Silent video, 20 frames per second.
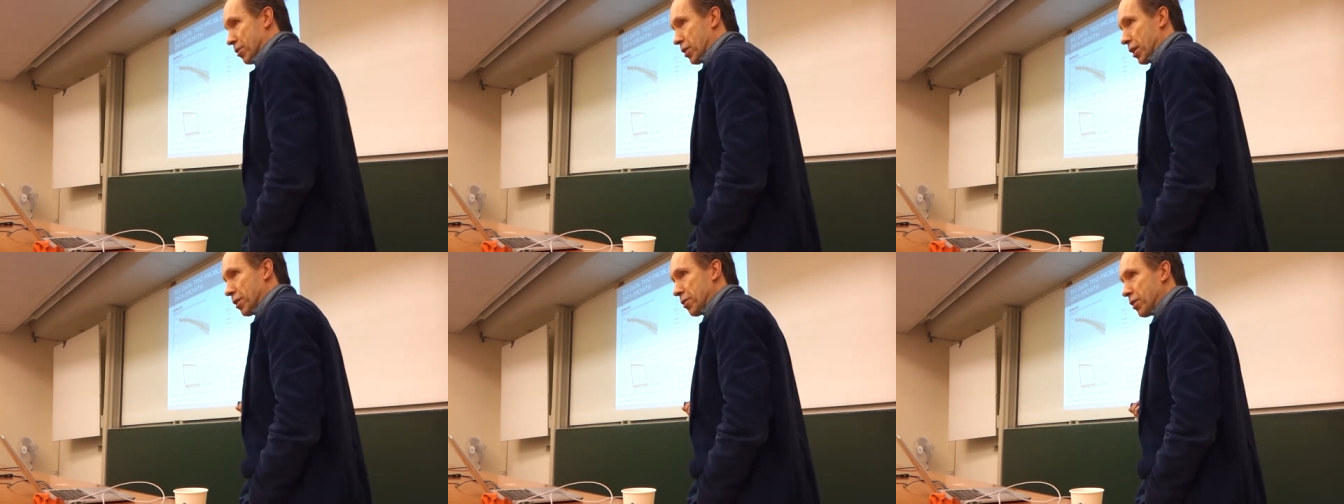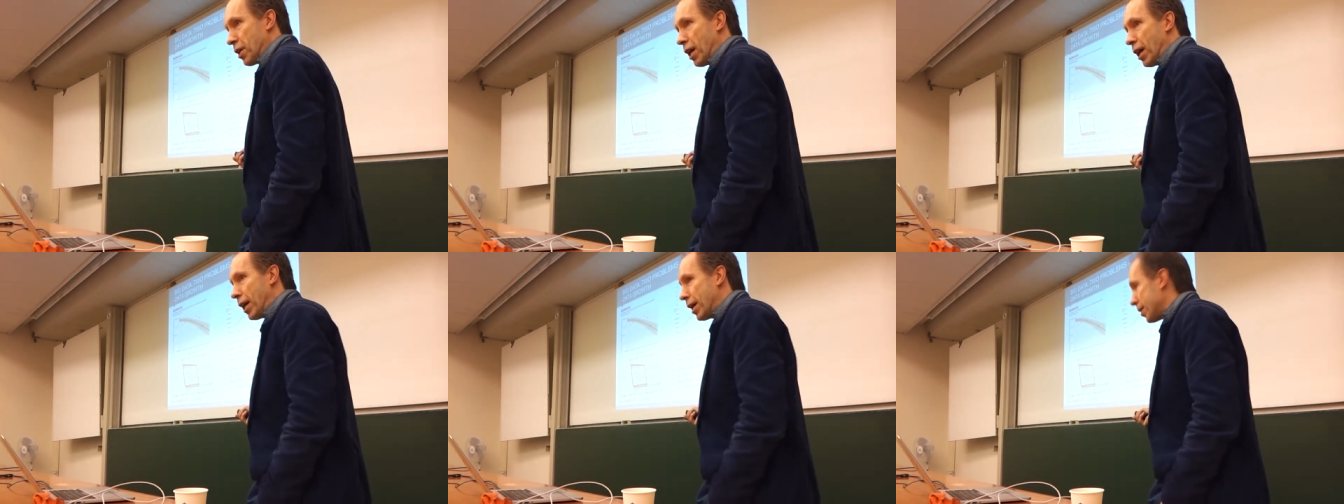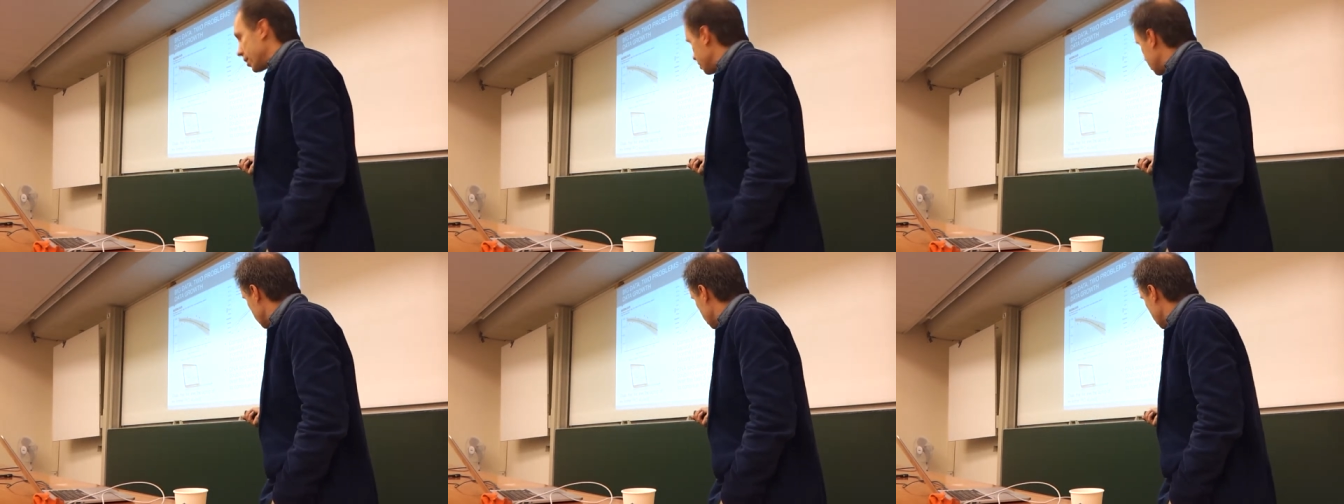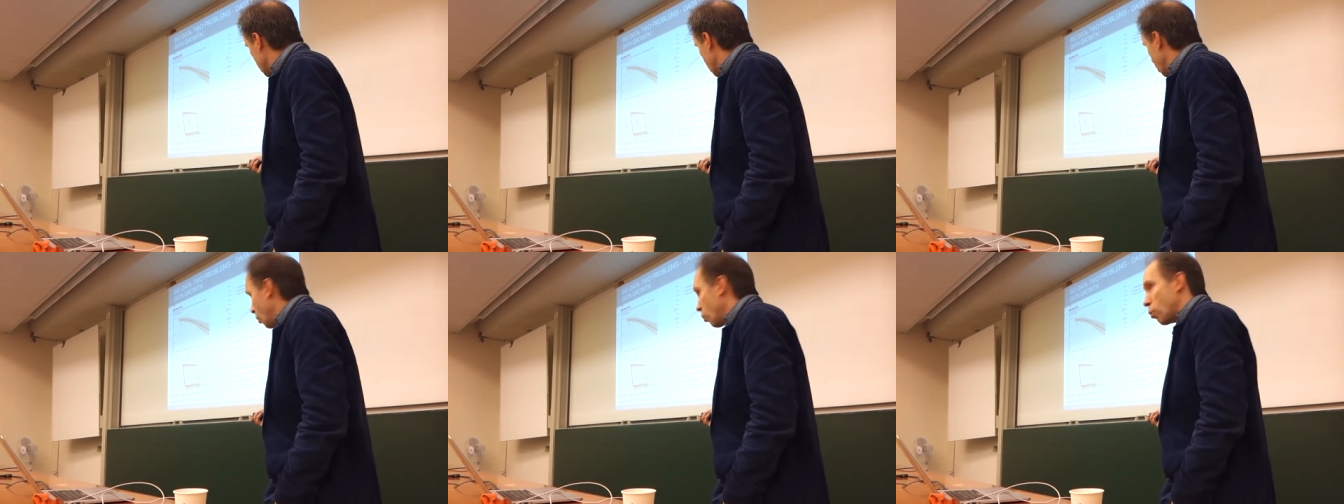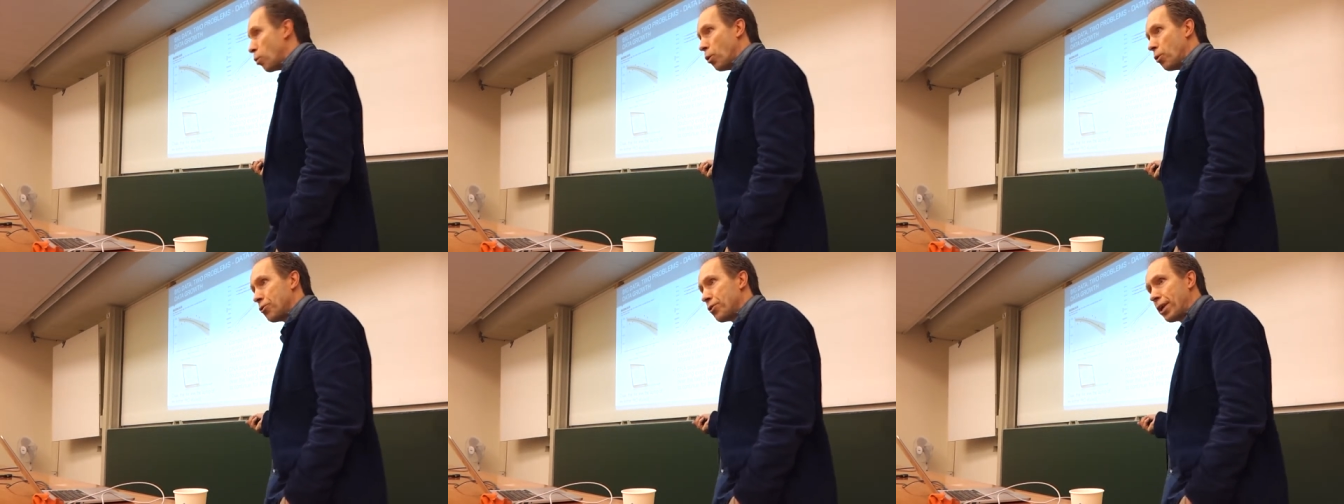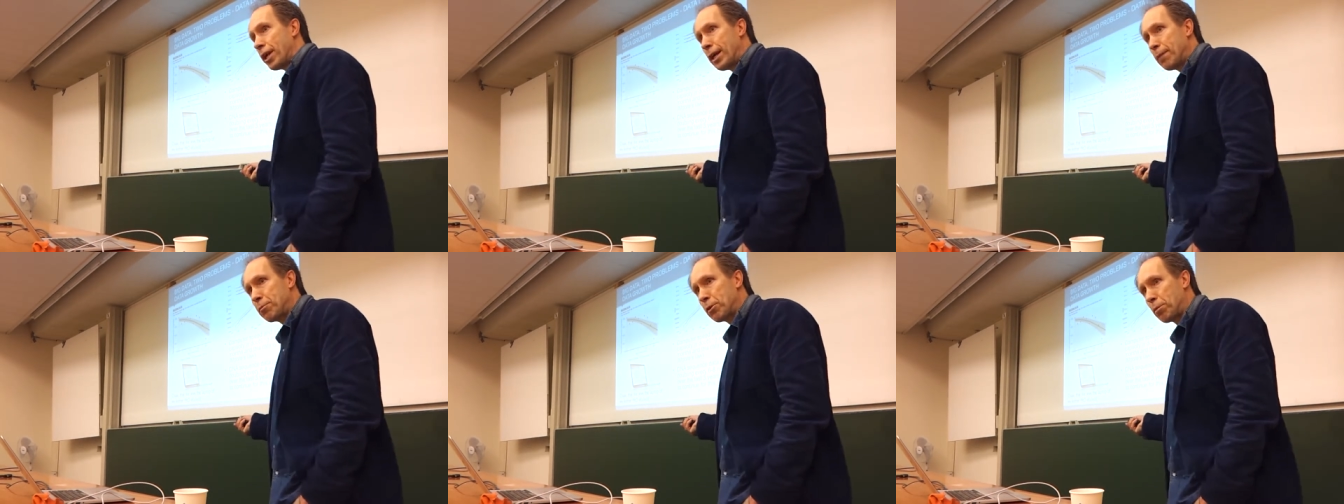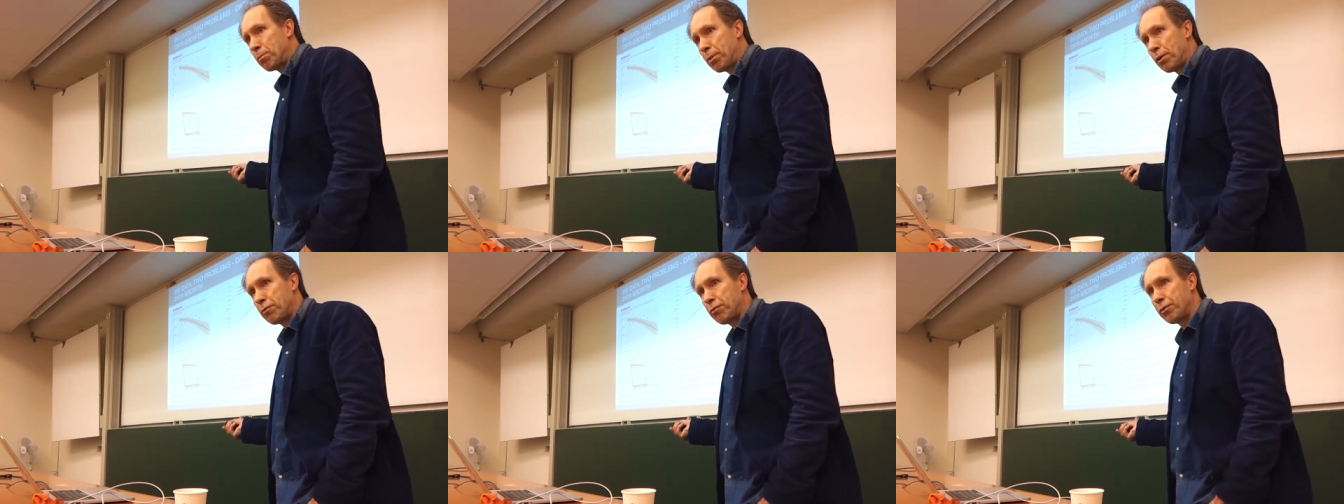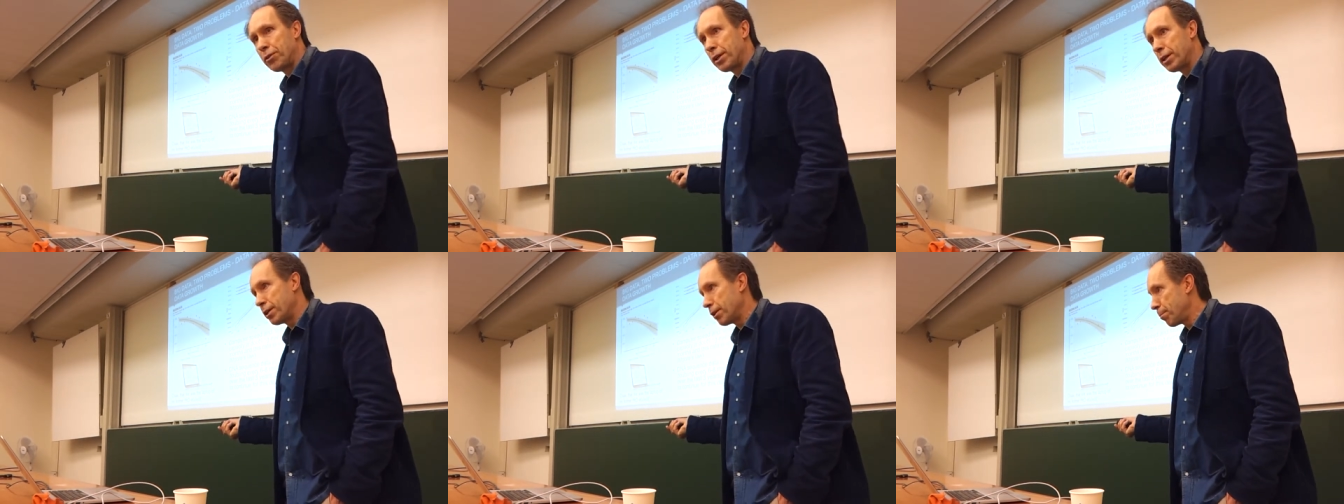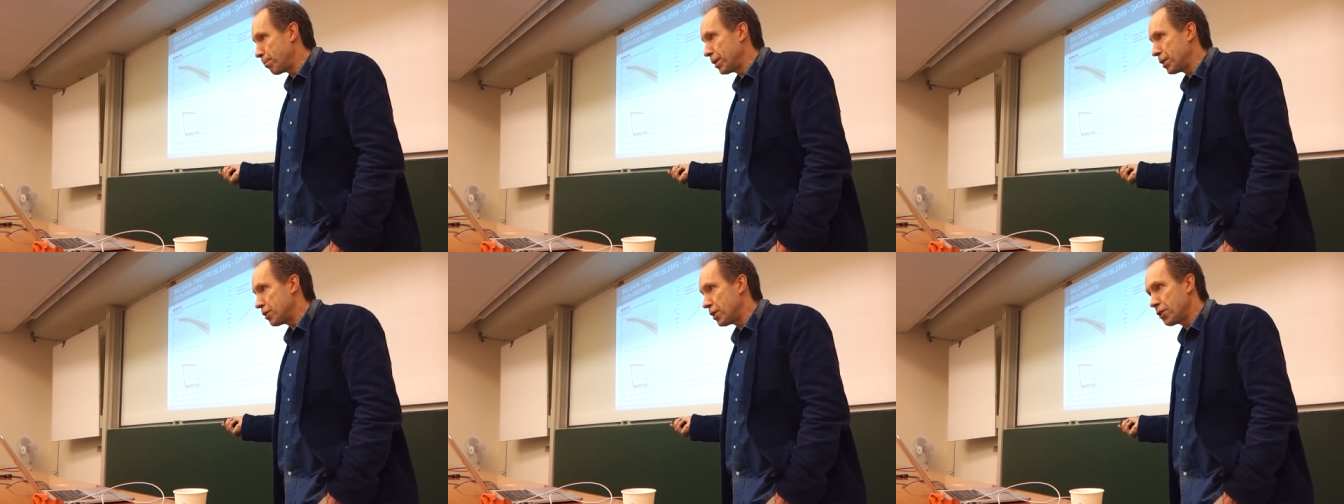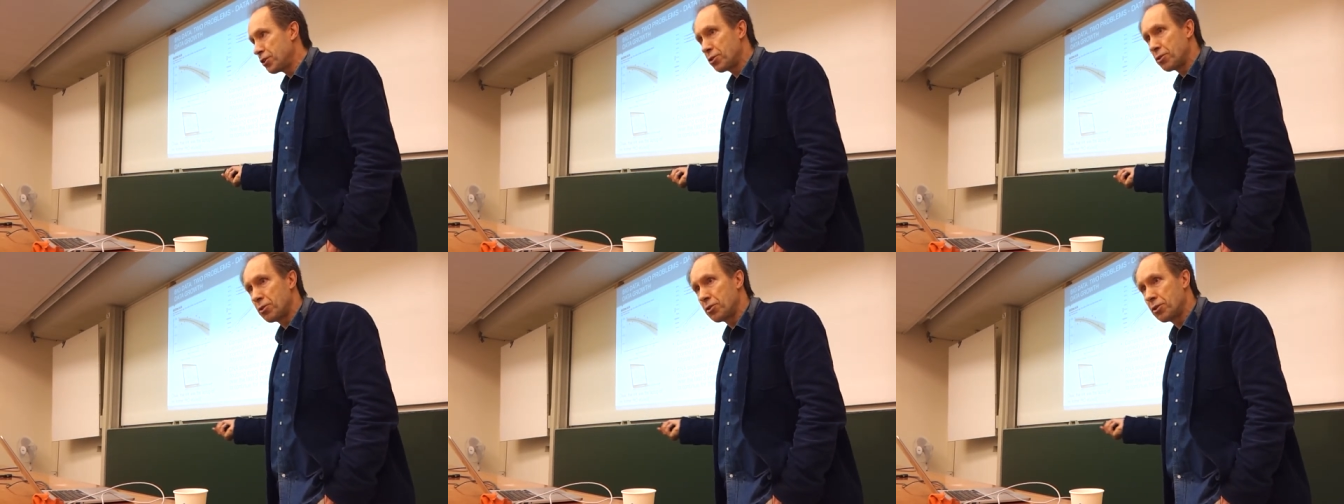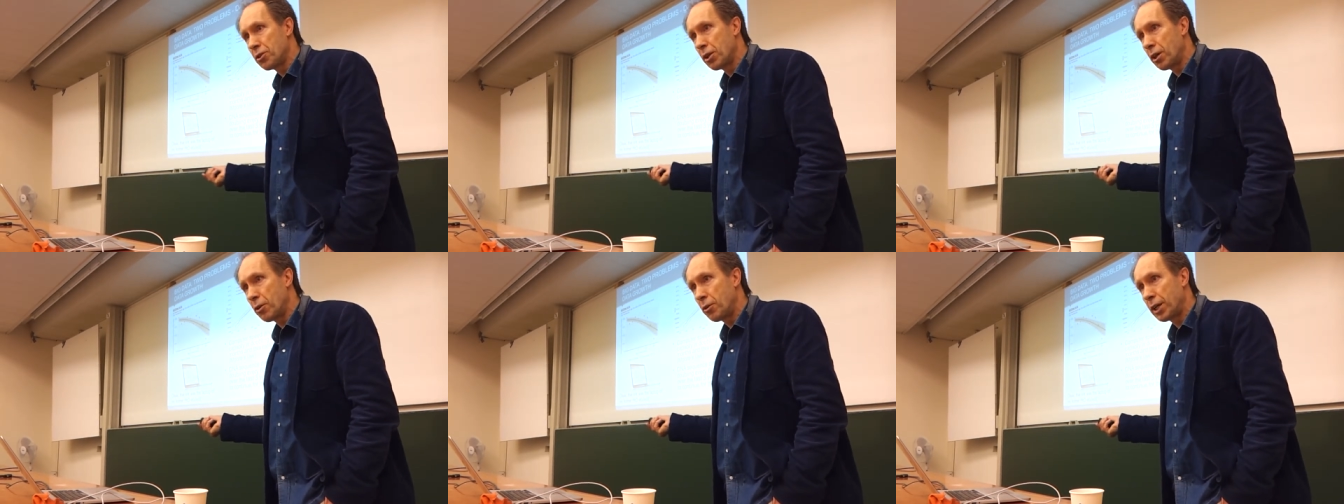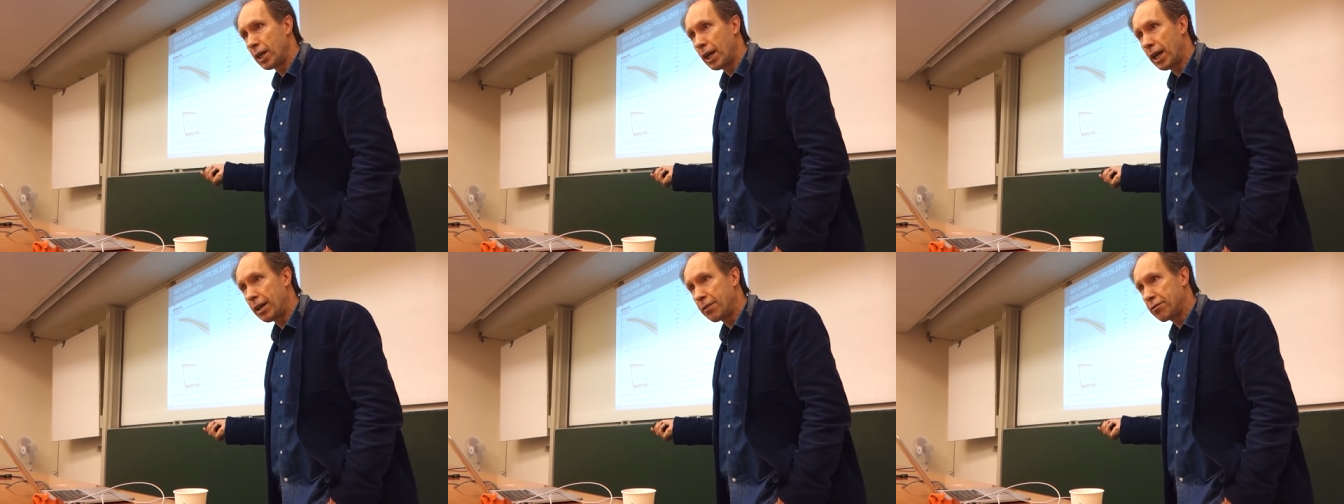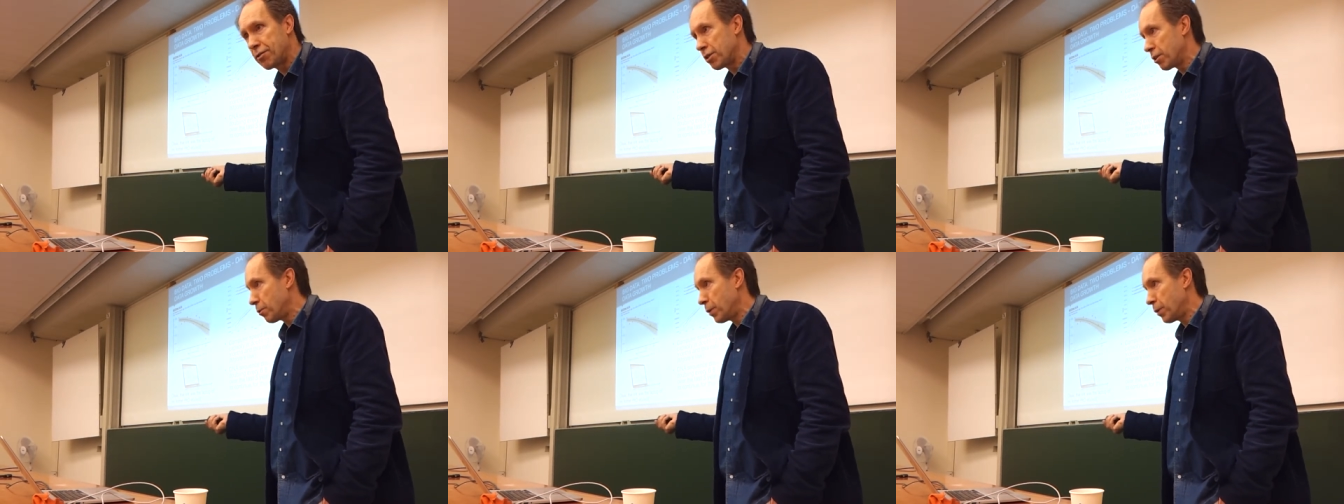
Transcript: set? Yeah, that's uh, on, on the laptop of uh, eh, the PhD student, you know. He left.